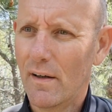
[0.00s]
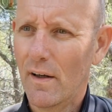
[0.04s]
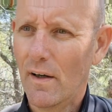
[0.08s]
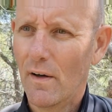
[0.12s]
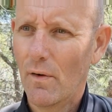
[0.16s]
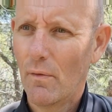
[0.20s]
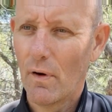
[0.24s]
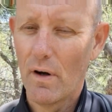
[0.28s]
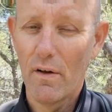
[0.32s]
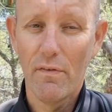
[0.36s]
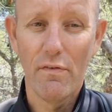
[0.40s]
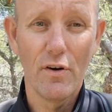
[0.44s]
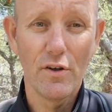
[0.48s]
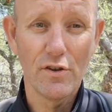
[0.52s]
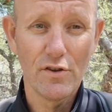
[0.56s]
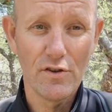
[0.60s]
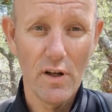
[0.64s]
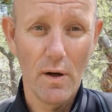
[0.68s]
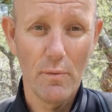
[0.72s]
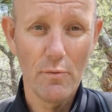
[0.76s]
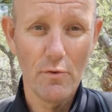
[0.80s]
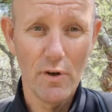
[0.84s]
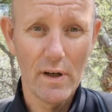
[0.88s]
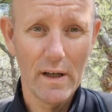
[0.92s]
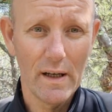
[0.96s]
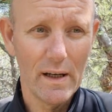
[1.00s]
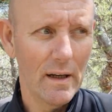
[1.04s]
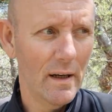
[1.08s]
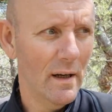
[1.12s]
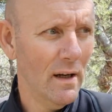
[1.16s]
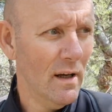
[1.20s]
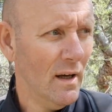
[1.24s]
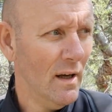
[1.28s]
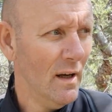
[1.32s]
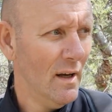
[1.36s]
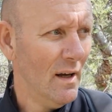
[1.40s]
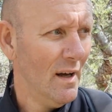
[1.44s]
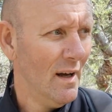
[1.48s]
when I first stopped drinking,
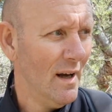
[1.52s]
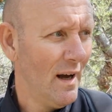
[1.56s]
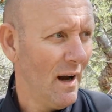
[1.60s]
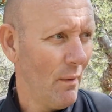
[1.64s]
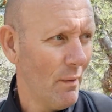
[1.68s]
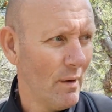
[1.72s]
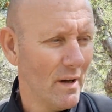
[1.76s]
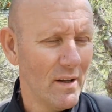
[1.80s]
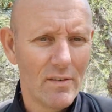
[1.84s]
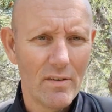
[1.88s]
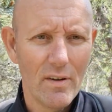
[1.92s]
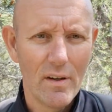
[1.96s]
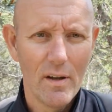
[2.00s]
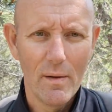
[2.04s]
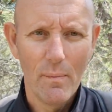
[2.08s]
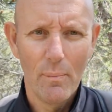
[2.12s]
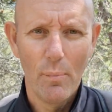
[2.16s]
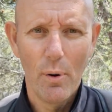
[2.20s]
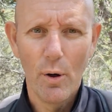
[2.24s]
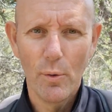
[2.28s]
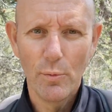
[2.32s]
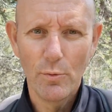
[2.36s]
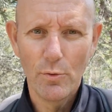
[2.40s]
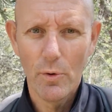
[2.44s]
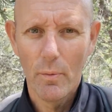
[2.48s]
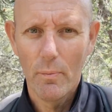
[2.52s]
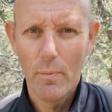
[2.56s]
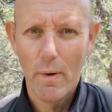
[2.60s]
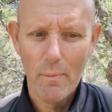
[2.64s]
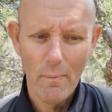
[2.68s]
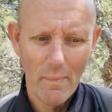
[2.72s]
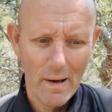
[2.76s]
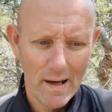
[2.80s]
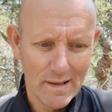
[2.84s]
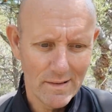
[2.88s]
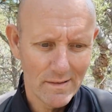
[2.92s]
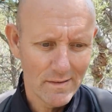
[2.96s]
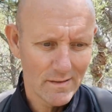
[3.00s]
I went into the pubs with my
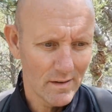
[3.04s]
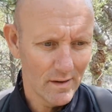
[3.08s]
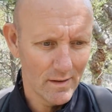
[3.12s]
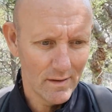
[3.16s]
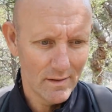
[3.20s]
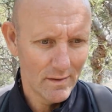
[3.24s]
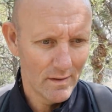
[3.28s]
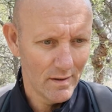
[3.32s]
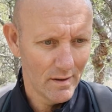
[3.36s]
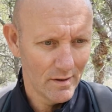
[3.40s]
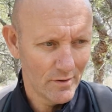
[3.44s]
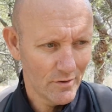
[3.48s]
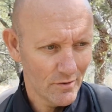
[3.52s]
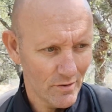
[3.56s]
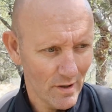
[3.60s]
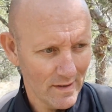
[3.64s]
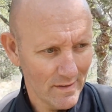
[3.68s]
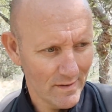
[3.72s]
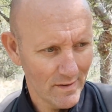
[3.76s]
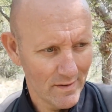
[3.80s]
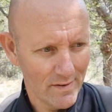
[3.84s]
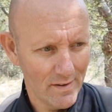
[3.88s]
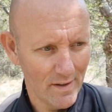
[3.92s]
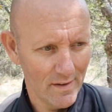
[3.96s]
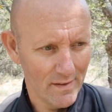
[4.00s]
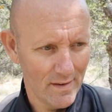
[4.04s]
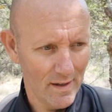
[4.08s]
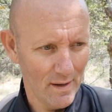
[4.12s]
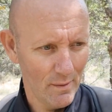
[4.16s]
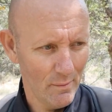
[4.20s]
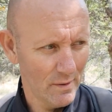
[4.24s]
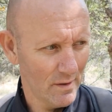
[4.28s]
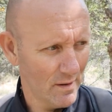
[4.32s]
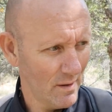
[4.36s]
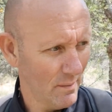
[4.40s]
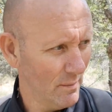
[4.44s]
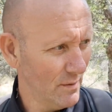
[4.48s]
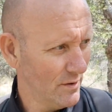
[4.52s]
mates and tried to sit there
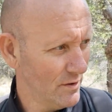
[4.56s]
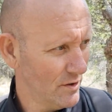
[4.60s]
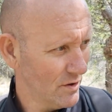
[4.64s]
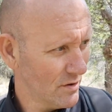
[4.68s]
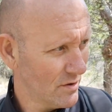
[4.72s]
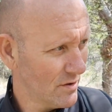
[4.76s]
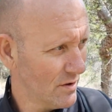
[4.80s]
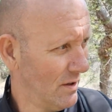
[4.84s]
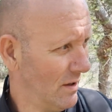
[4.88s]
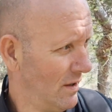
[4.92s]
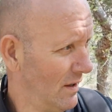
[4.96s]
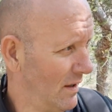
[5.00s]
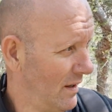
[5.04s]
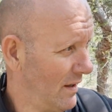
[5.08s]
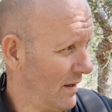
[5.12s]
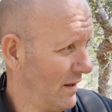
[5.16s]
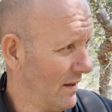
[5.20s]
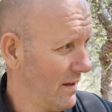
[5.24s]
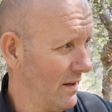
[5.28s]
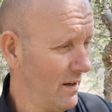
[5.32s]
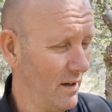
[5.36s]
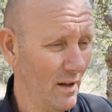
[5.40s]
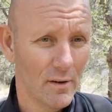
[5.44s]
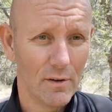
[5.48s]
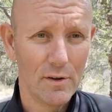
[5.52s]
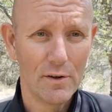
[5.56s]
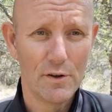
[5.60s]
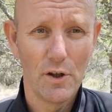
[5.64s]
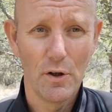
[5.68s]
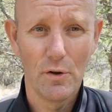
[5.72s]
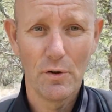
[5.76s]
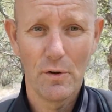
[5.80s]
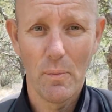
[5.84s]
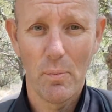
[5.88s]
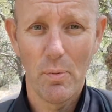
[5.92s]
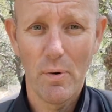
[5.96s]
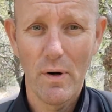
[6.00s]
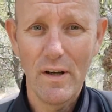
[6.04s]
with them and just, you know,
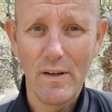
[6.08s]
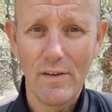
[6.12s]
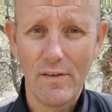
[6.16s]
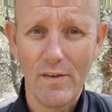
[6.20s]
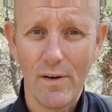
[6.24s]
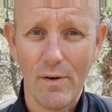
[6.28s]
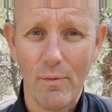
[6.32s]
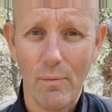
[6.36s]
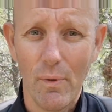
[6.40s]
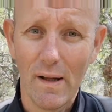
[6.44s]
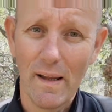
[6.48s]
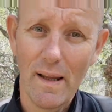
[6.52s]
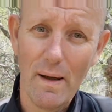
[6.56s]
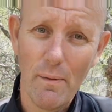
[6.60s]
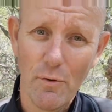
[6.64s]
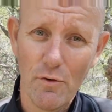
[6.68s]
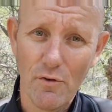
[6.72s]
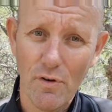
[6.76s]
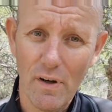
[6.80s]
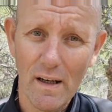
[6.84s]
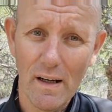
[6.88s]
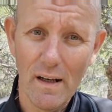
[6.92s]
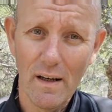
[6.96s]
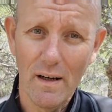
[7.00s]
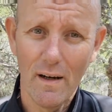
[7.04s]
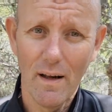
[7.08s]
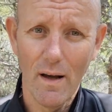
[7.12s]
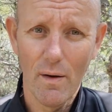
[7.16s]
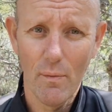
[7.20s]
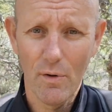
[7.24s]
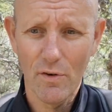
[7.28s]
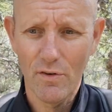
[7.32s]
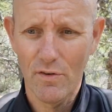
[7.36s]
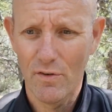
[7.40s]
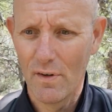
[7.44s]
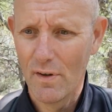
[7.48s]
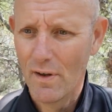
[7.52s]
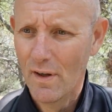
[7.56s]
shoot the breeze while they were drinking and I
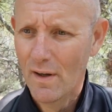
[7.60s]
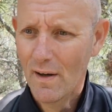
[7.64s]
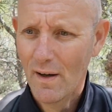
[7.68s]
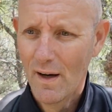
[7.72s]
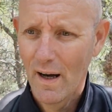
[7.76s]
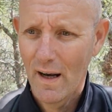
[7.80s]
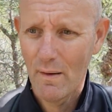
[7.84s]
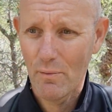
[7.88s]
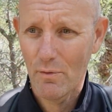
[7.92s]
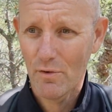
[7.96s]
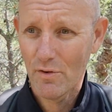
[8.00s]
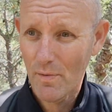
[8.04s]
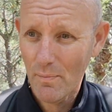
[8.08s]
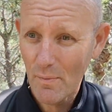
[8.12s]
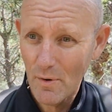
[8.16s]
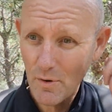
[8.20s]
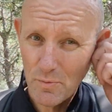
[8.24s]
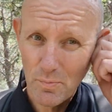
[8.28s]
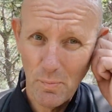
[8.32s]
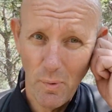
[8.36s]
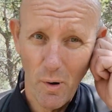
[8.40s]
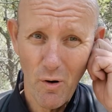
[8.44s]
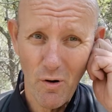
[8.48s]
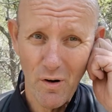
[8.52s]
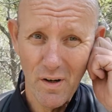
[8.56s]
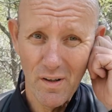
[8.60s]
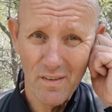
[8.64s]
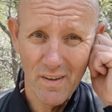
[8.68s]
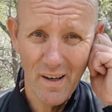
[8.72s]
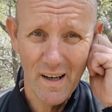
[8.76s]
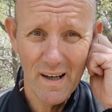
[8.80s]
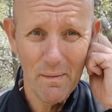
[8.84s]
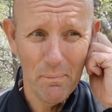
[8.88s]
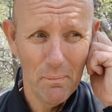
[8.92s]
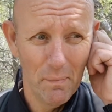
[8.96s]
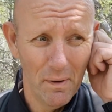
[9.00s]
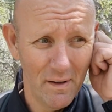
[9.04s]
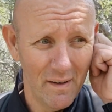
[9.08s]
wasn't. And it was the most boring
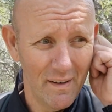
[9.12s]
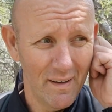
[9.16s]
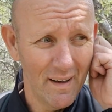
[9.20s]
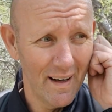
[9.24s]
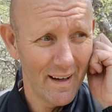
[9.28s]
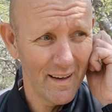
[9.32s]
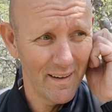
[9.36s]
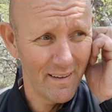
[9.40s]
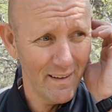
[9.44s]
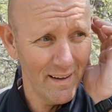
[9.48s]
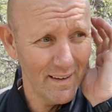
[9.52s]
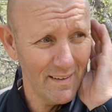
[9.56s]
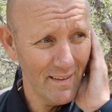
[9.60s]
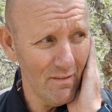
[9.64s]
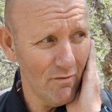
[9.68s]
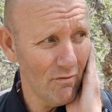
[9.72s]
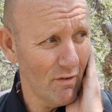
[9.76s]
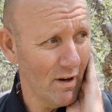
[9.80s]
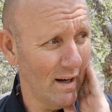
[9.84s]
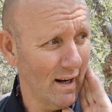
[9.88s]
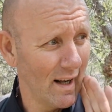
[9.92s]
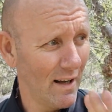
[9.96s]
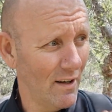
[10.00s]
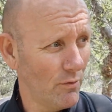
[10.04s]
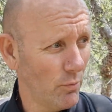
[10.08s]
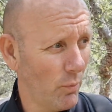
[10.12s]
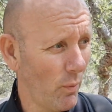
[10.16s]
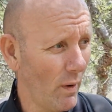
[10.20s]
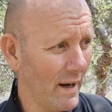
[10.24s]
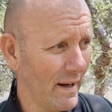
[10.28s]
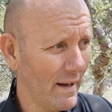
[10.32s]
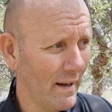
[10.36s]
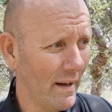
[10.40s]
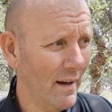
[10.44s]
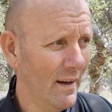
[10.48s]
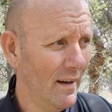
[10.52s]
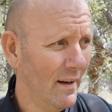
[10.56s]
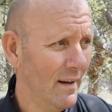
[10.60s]
time. And I didn't realize
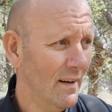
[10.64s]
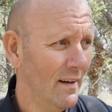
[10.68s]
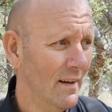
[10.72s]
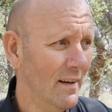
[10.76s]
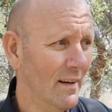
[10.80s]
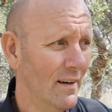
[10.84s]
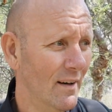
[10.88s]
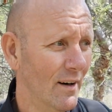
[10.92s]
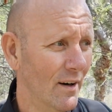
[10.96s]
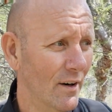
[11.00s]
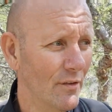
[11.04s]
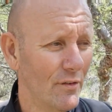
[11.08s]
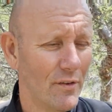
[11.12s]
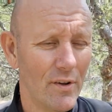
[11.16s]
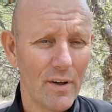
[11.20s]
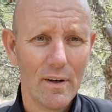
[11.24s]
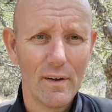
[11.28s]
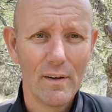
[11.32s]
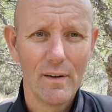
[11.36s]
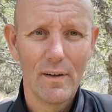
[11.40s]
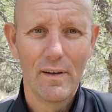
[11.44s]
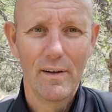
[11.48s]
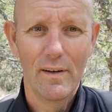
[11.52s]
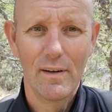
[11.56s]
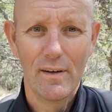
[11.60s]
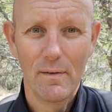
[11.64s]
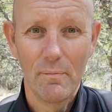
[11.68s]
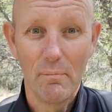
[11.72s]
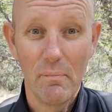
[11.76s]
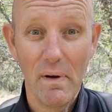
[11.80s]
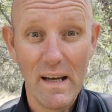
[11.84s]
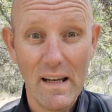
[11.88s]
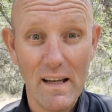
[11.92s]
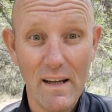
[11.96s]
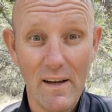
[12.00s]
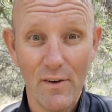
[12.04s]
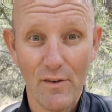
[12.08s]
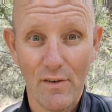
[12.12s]
why until
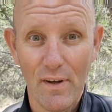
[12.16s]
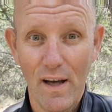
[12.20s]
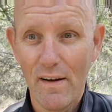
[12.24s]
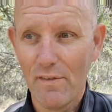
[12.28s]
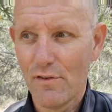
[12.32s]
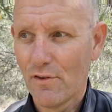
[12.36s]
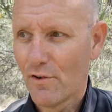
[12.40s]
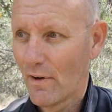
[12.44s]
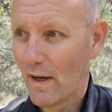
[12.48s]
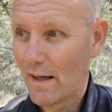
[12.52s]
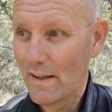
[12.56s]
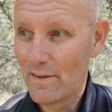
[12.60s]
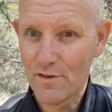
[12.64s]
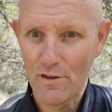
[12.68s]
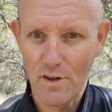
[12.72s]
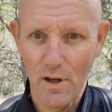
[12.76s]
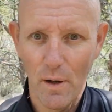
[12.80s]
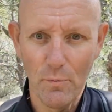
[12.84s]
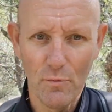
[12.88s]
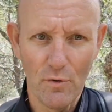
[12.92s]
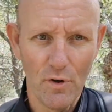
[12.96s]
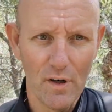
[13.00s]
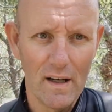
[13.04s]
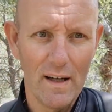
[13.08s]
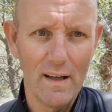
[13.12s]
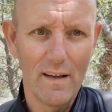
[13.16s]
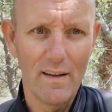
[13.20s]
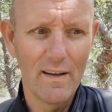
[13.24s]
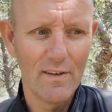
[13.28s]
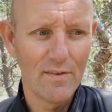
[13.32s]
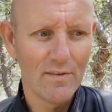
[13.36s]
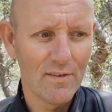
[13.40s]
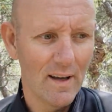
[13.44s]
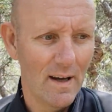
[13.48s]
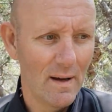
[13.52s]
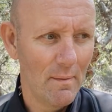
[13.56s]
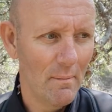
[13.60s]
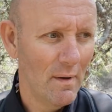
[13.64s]
many years after I'd stopped drinking this
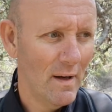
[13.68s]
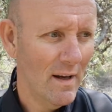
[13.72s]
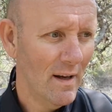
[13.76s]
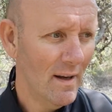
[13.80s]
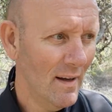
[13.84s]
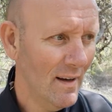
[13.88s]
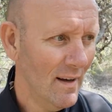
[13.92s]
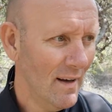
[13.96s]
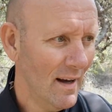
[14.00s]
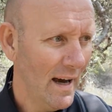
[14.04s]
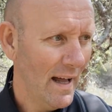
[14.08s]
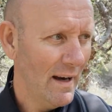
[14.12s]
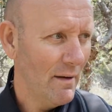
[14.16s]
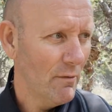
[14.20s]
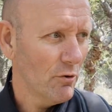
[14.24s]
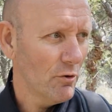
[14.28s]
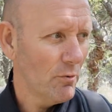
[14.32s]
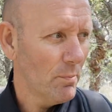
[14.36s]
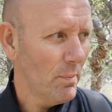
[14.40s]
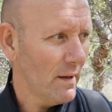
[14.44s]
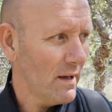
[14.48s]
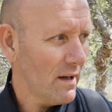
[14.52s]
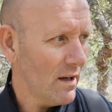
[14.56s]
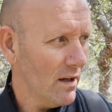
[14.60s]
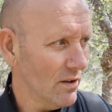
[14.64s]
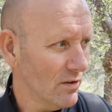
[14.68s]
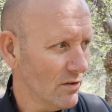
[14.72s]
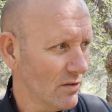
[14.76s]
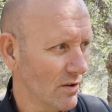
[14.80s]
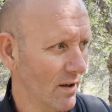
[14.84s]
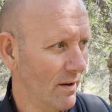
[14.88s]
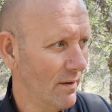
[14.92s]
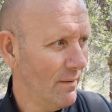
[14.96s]
time. And it was because